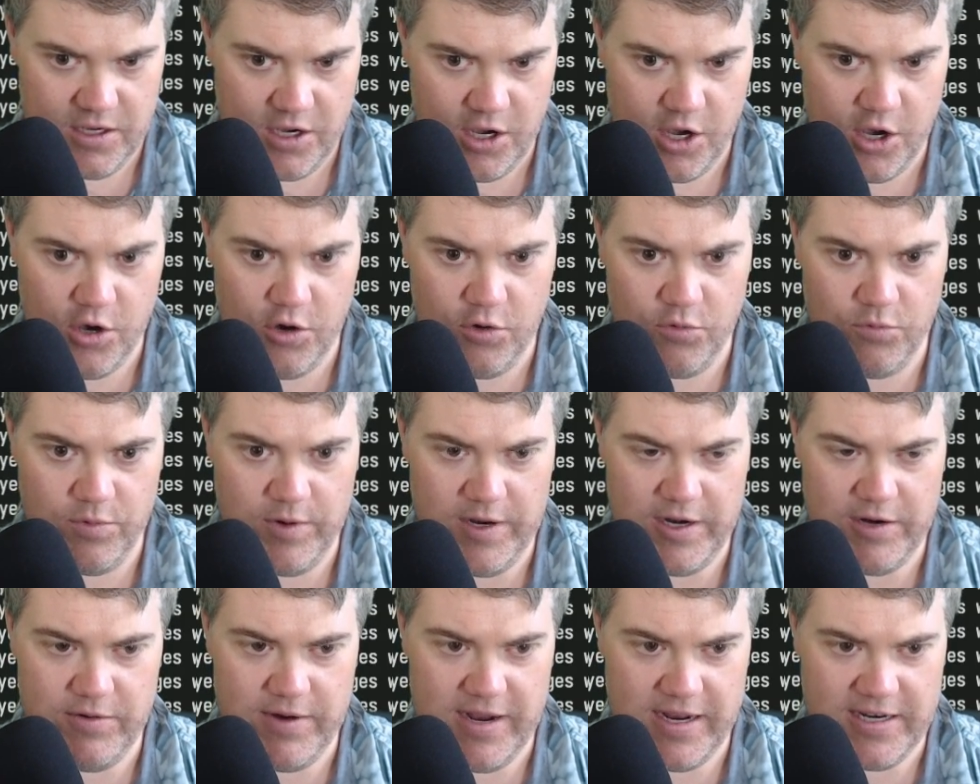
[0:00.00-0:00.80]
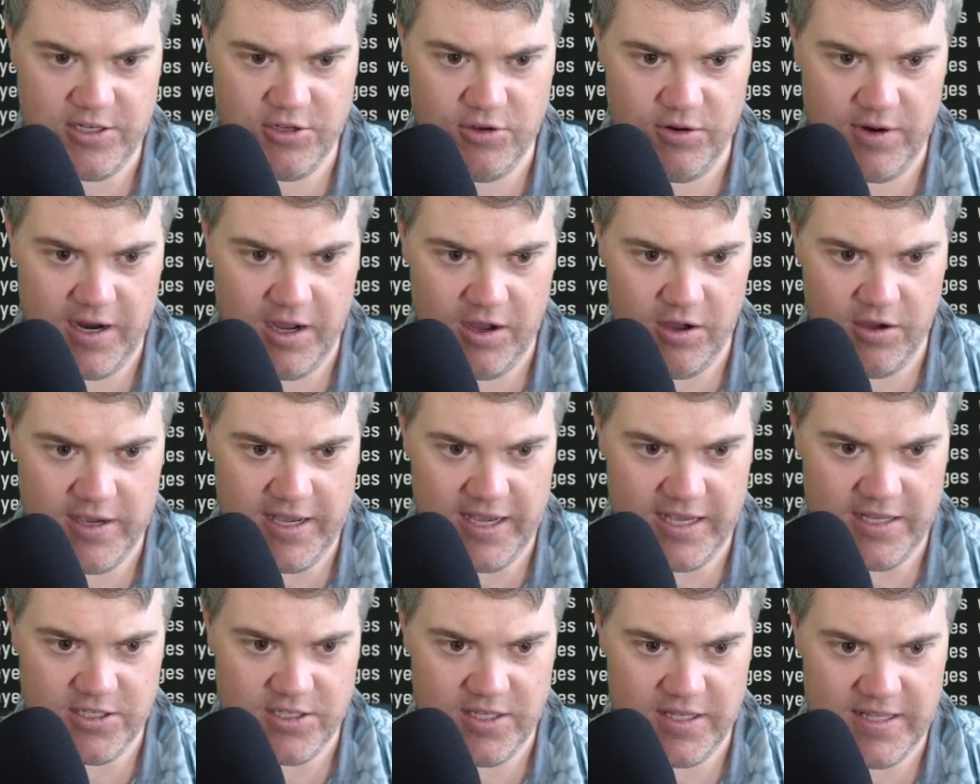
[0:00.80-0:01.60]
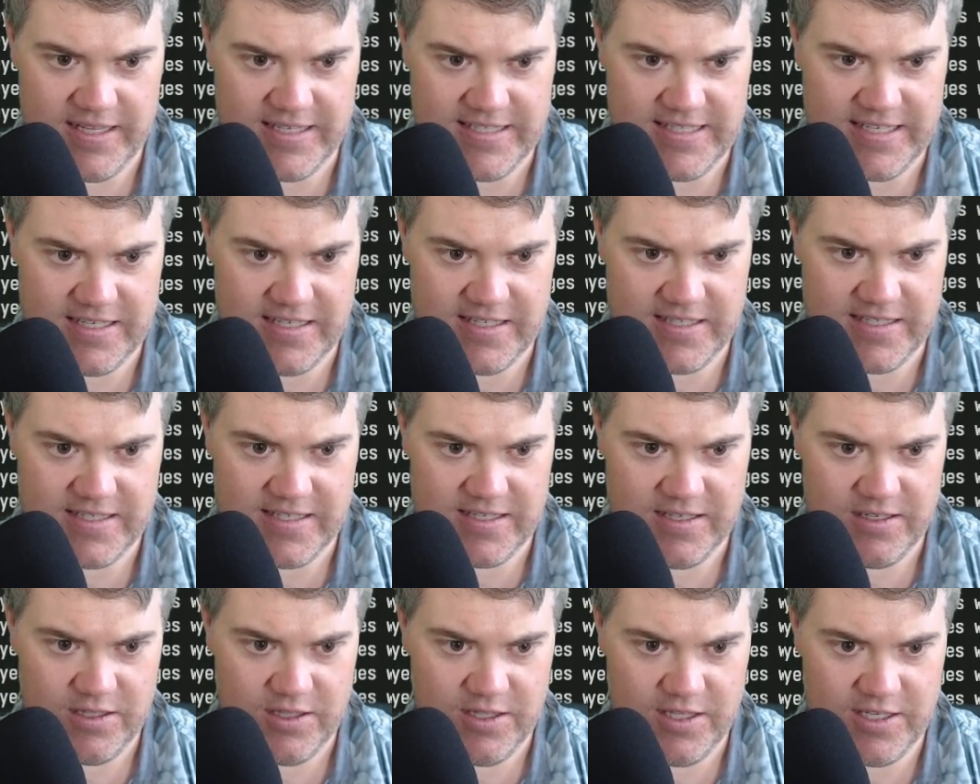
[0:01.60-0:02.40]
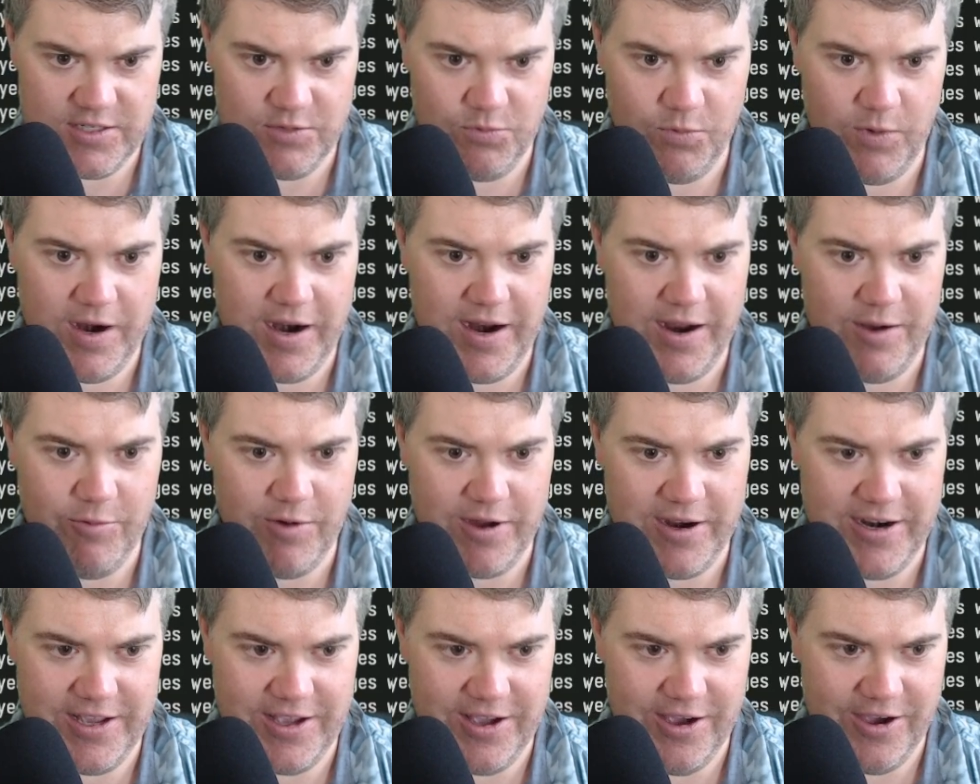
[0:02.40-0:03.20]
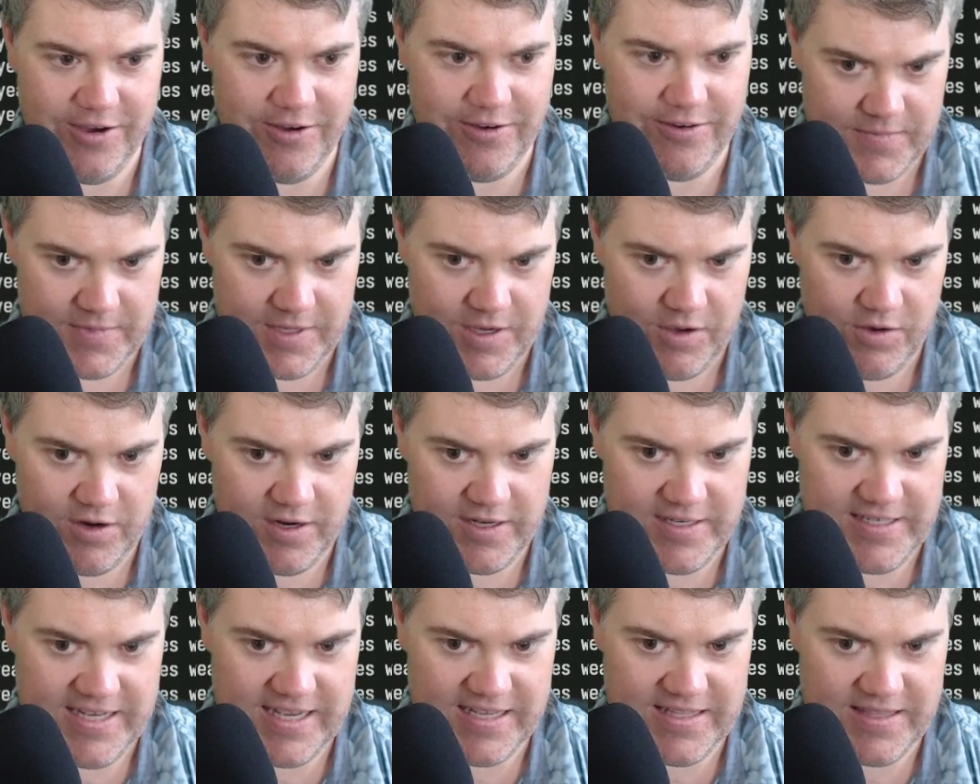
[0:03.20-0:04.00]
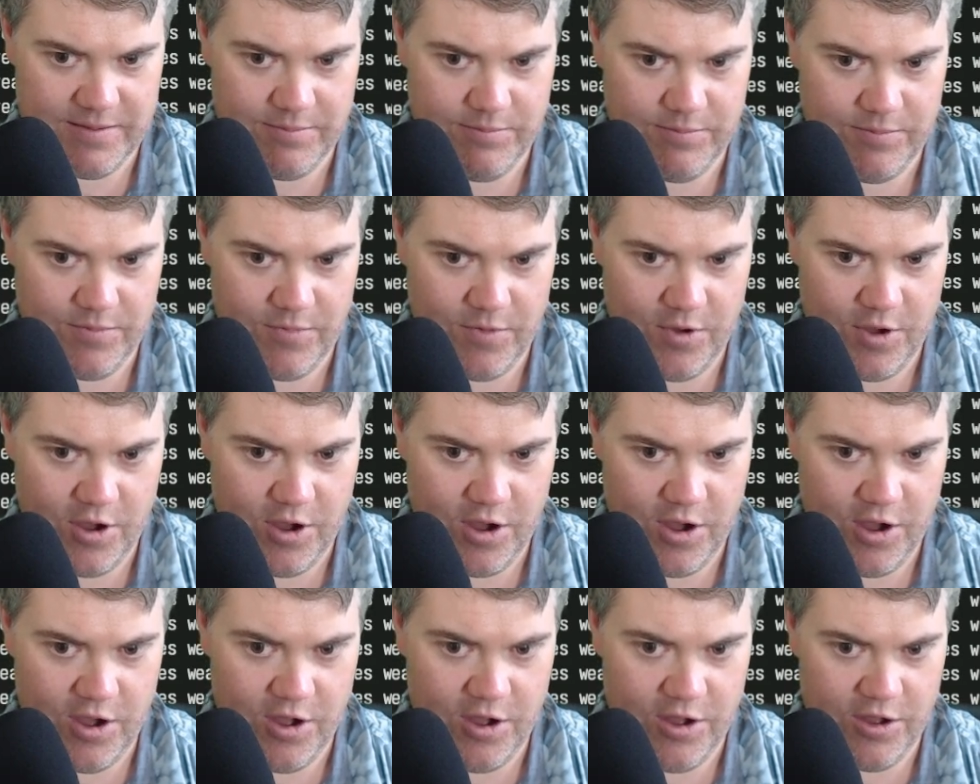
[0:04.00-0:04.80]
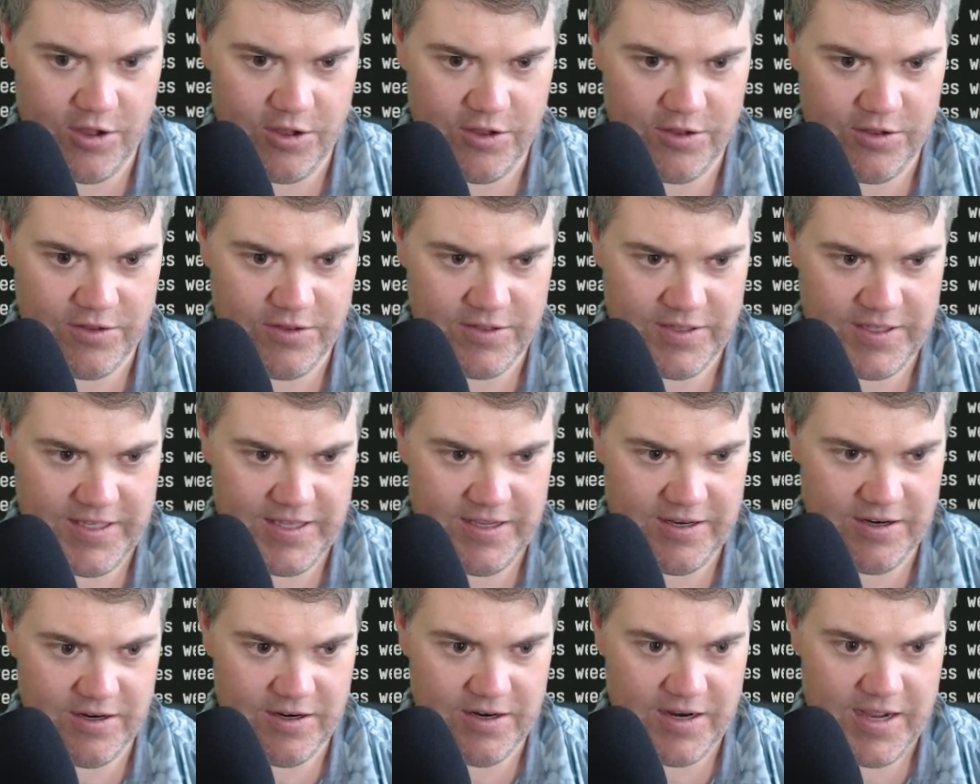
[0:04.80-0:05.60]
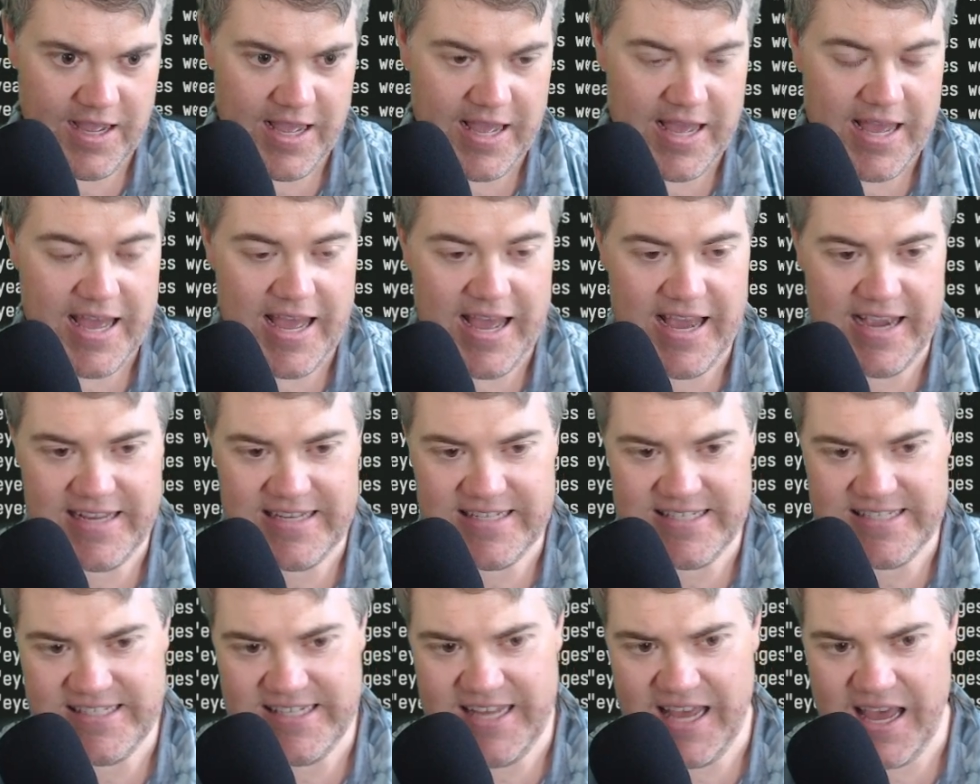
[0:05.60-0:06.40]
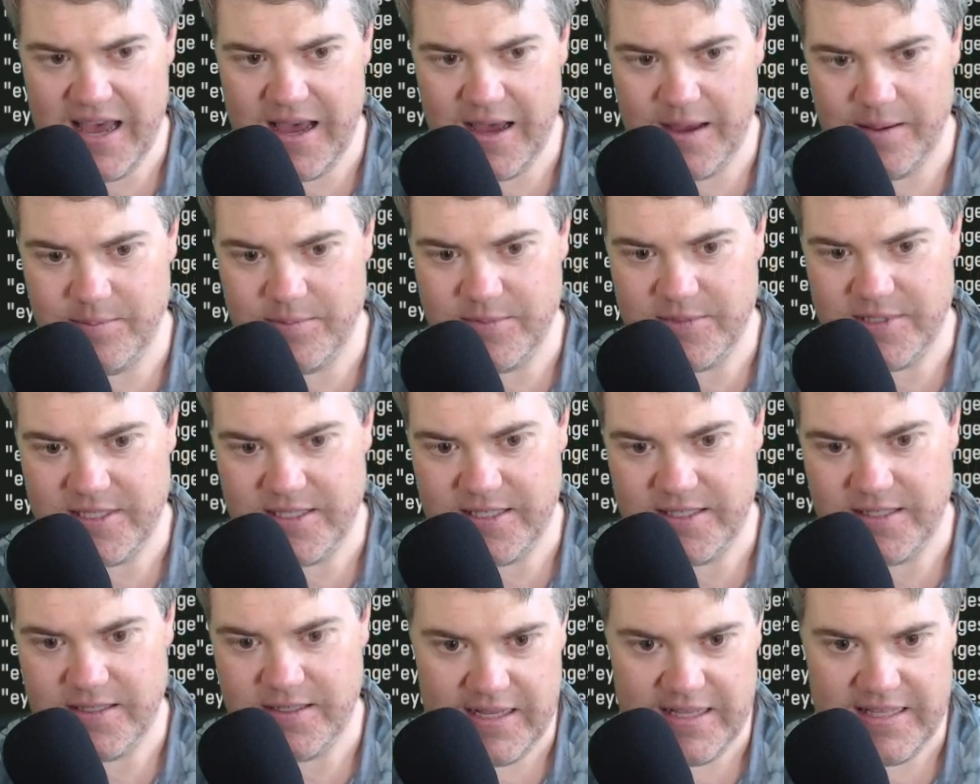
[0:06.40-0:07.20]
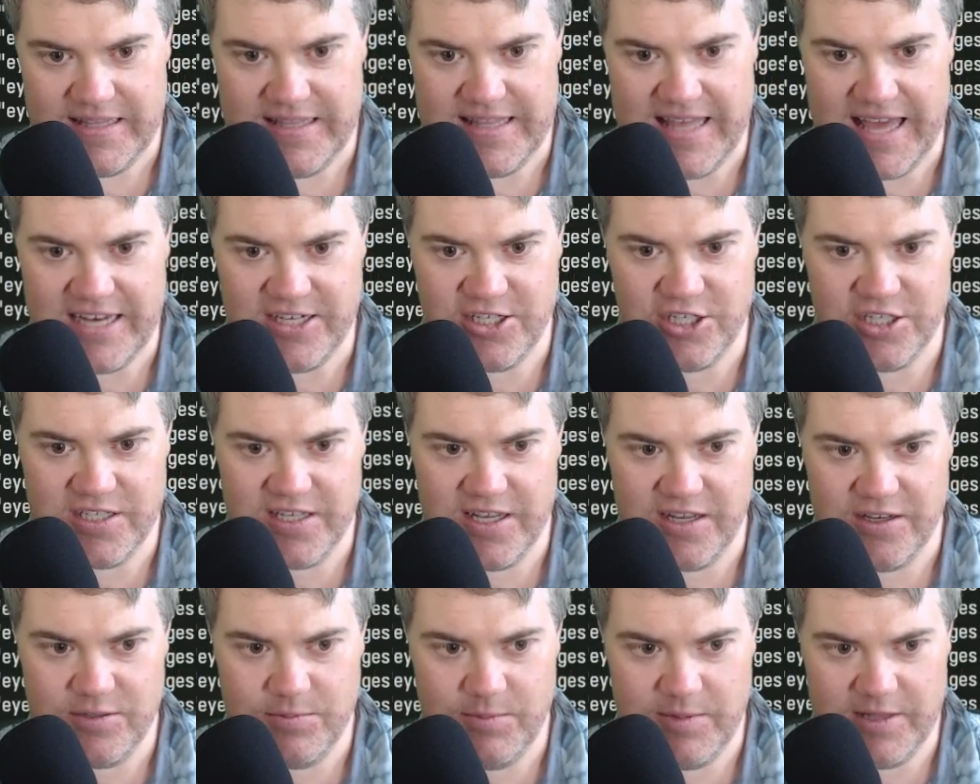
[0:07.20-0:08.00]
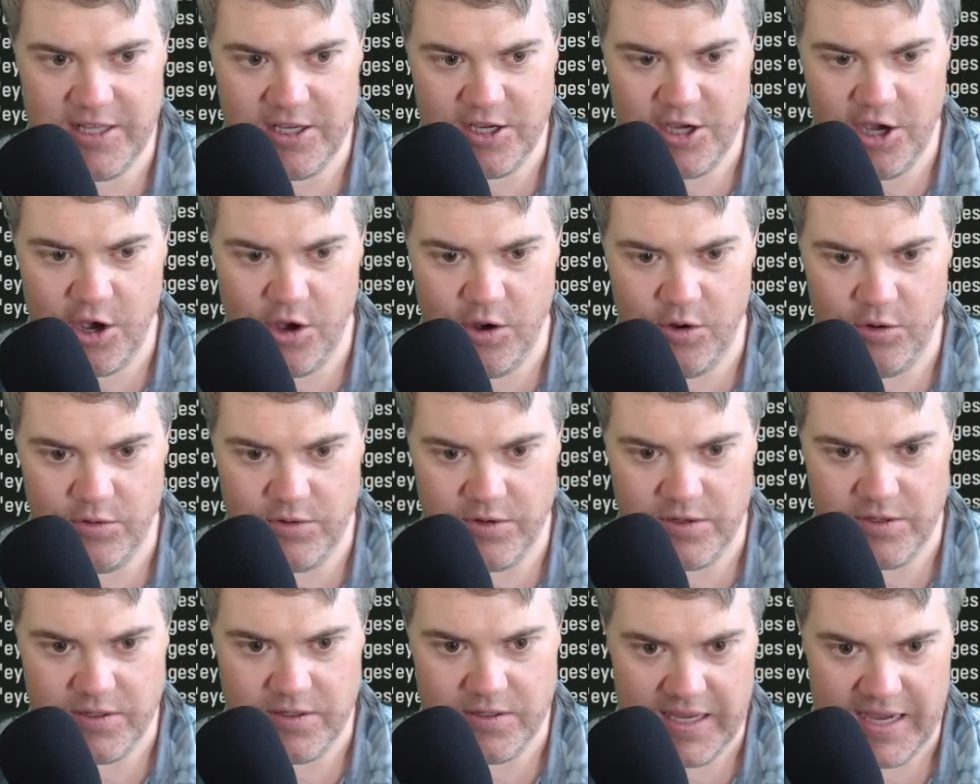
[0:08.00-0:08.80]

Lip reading: Oh, redirect URL. Okay, so this is where I want to go. I want to take them all here, except that just gives me the code.